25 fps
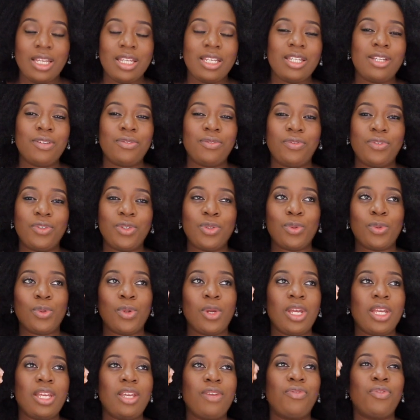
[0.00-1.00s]
if
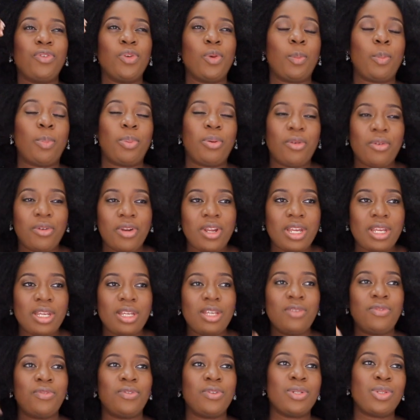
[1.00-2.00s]
you pray,
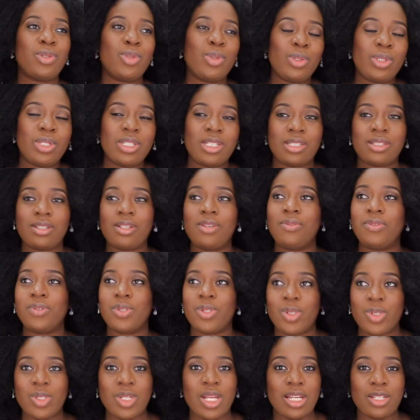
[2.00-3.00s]
if you do this, if you
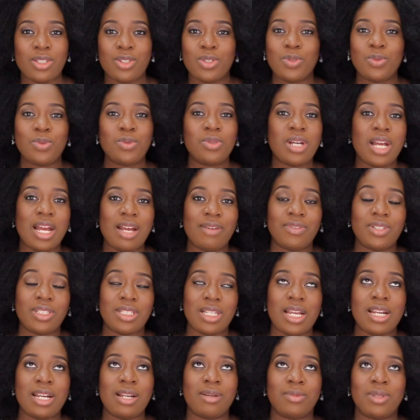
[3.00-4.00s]
do that, you won't have it.
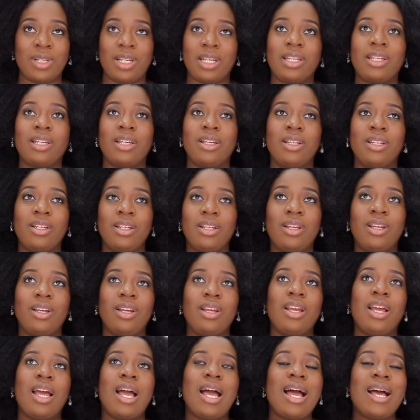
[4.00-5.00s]
And I'm like,
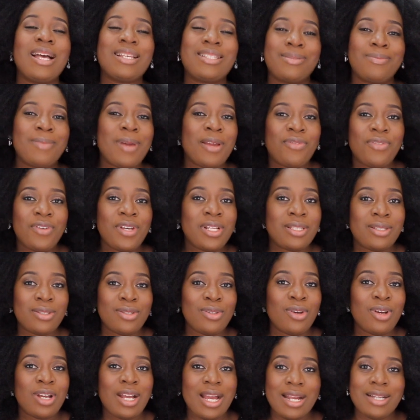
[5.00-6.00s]
as my faith
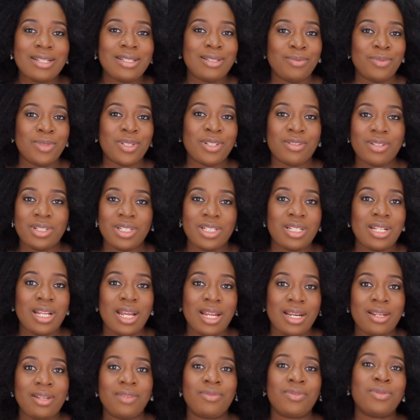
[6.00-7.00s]
not carry me reach that
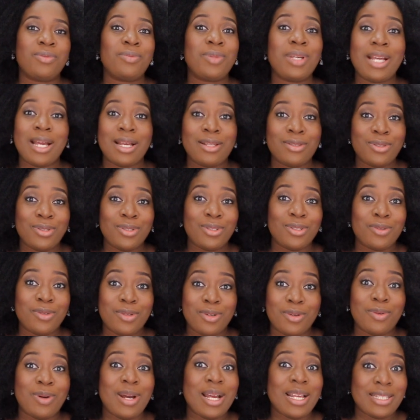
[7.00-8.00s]
level, make I do the
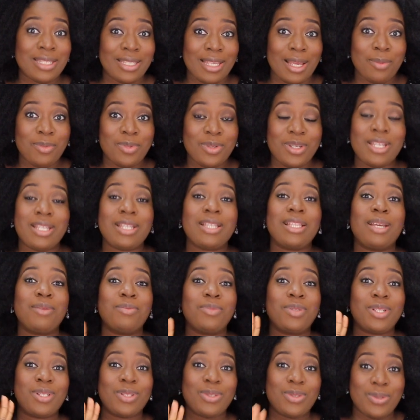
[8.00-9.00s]
one where I sabi. Let
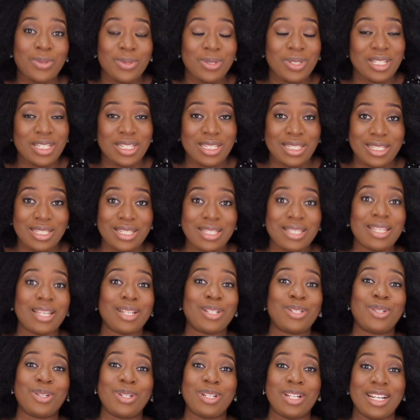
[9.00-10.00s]
me do the
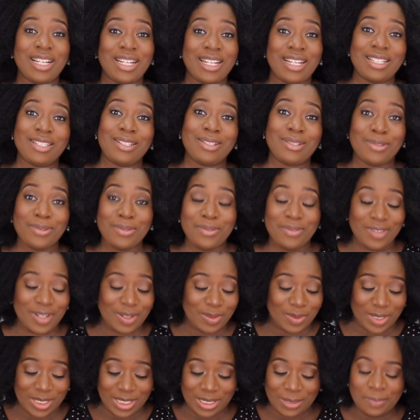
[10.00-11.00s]
C-section and get it over
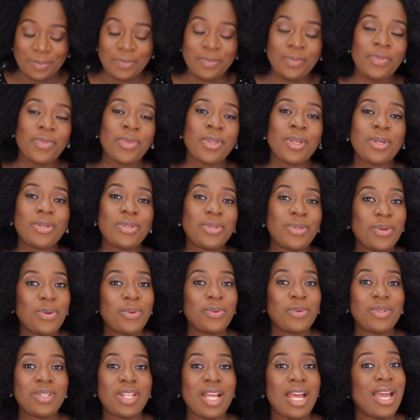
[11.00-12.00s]
with. So
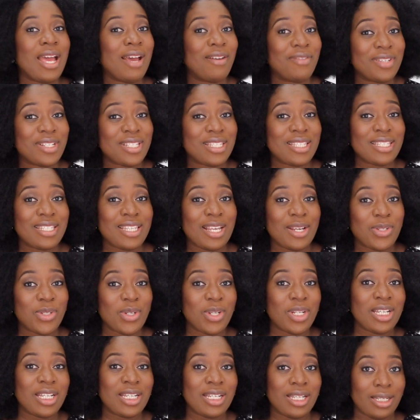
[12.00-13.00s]
will I have a
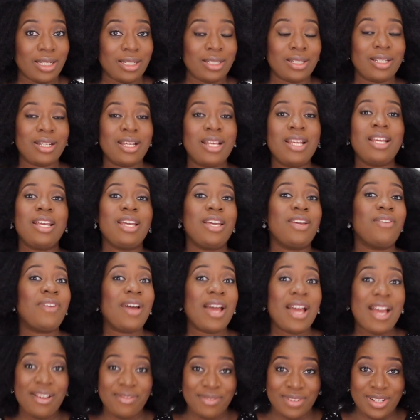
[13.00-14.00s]
C-section again if I
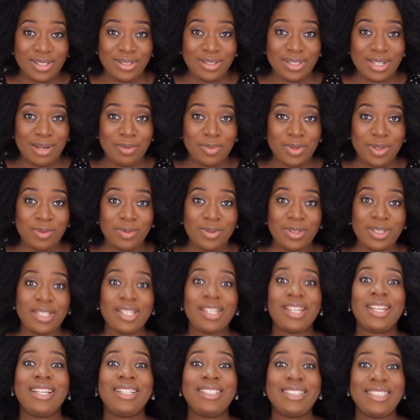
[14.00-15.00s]
have another baby?
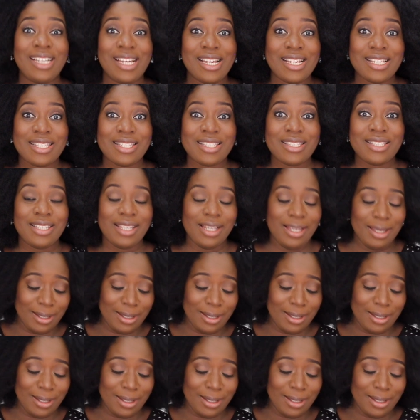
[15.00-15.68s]
Yes.